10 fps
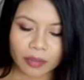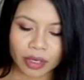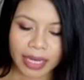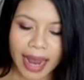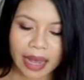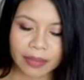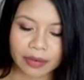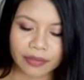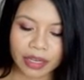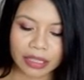What habit
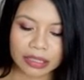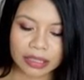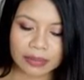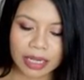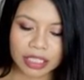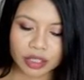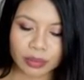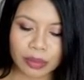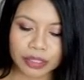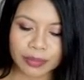of theirs makes
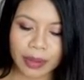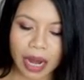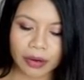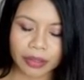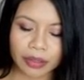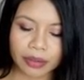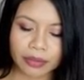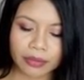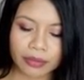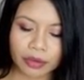you most proud of,